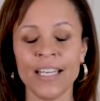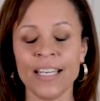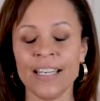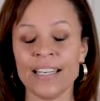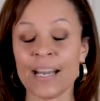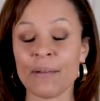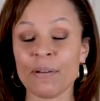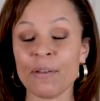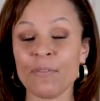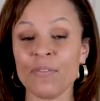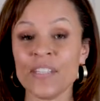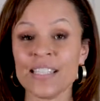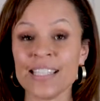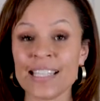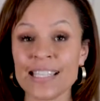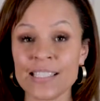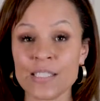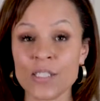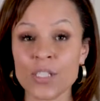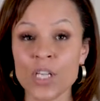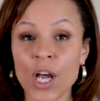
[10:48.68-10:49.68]
Now, if it
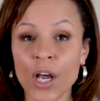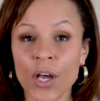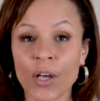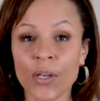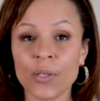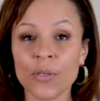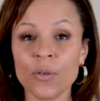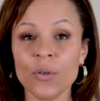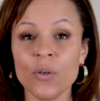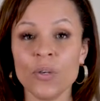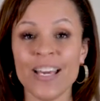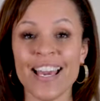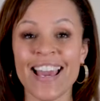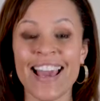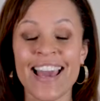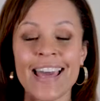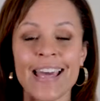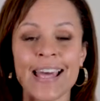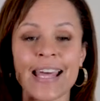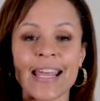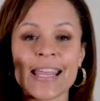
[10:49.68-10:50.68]
says no,
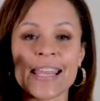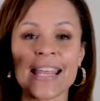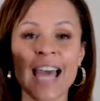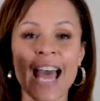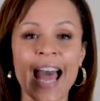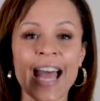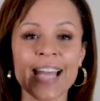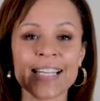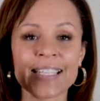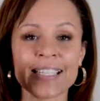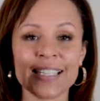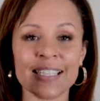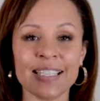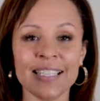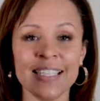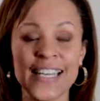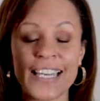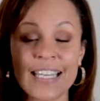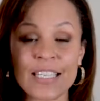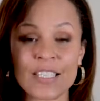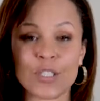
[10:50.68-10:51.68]
that
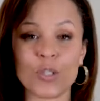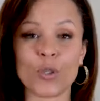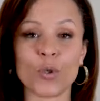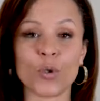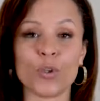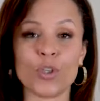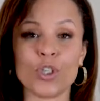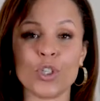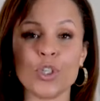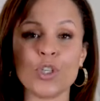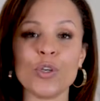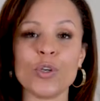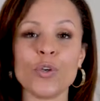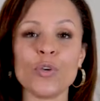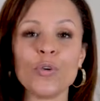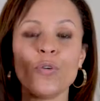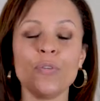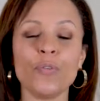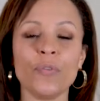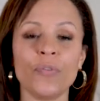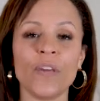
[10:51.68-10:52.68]
is your
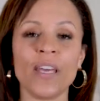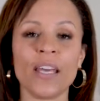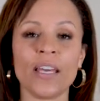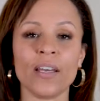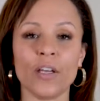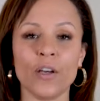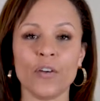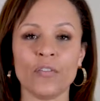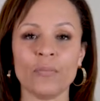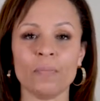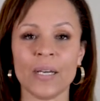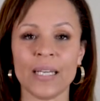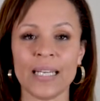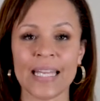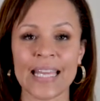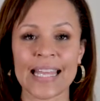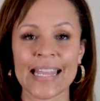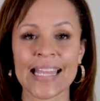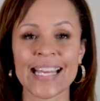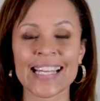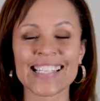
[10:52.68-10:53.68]
new figure of
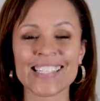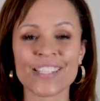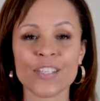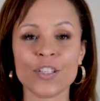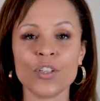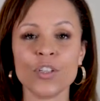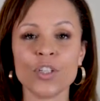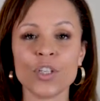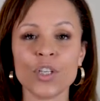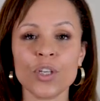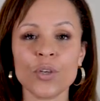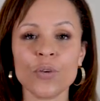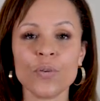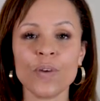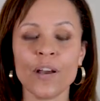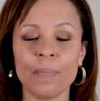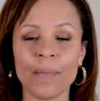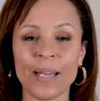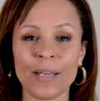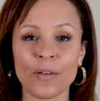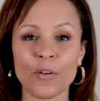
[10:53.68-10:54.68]
money. That's the new
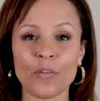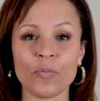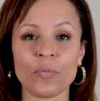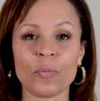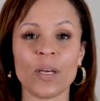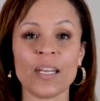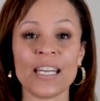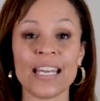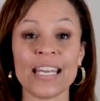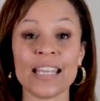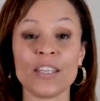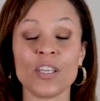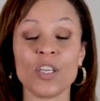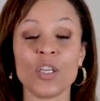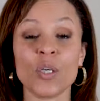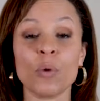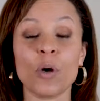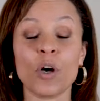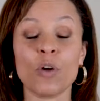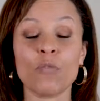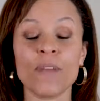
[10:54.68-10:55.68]
amount of money that
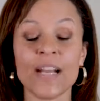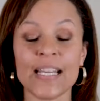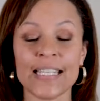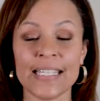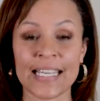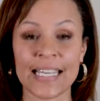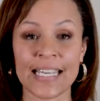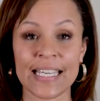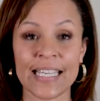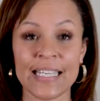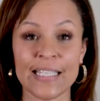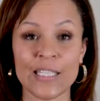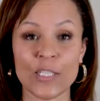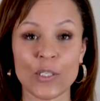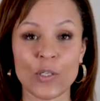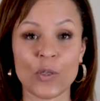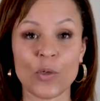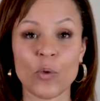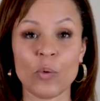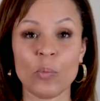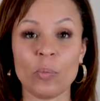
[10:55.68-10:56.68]
you are ready
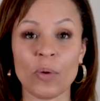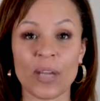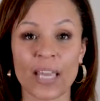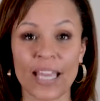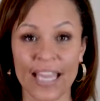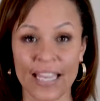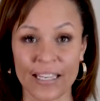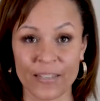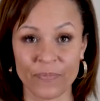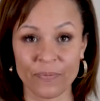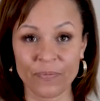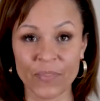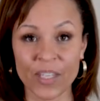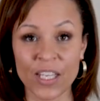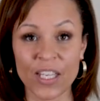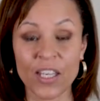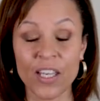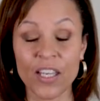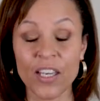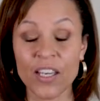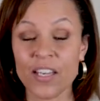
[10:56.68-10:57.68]
to bring in.
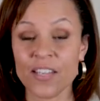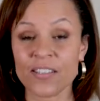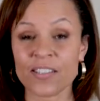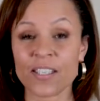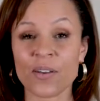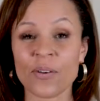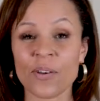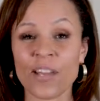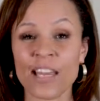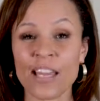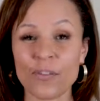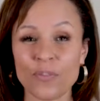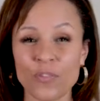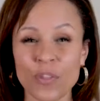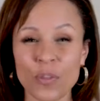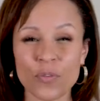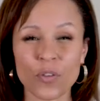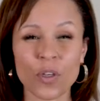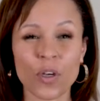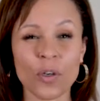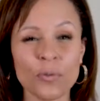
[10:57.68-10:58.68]
So if
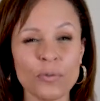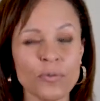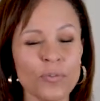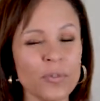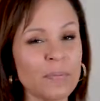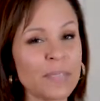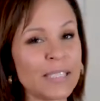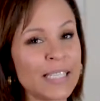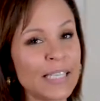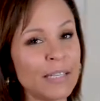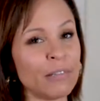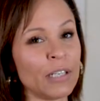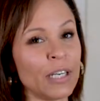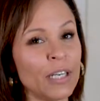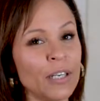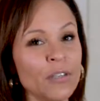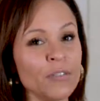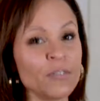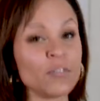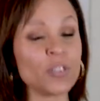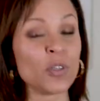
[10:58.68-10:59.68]
you've gone from
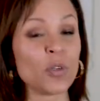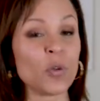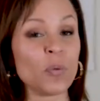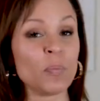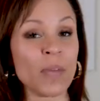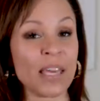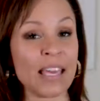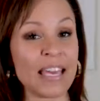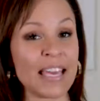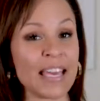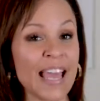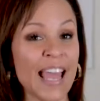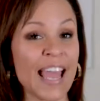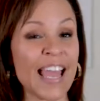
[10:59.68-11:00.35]
0 to being